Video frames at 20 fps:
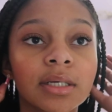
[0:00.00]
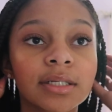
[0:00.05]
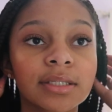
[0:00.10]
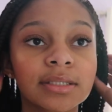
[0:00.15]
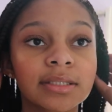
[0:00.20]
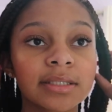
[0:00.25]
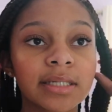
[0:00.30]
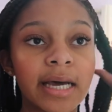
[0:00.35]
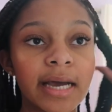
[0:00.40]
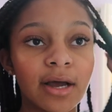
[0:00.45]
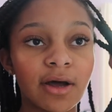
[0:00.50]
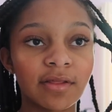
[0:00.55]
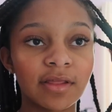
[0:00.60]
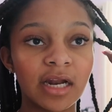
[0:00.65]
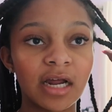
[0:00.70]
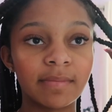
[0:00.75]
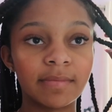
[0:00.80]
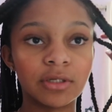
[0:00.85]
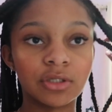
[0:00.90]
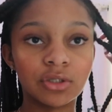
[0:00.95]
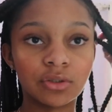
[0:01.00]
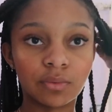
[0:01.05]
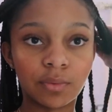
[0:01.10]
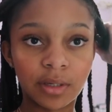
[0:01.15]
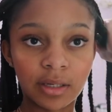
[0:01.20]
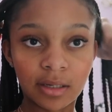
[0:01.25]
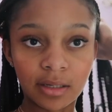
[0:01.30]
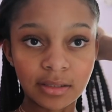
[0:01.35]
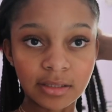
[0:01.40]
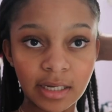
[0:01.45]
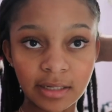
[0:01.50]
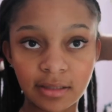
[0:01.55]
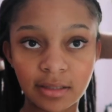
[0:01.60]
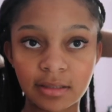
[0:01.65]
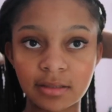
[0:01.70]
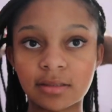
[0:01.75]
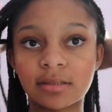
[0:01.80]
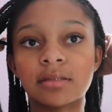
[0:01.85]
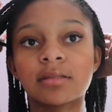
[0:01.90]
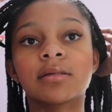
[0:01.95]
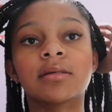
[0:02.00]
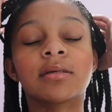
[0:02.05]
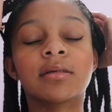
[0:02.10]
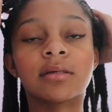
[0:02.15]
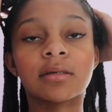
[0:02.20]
style that I've been doing. It's like this,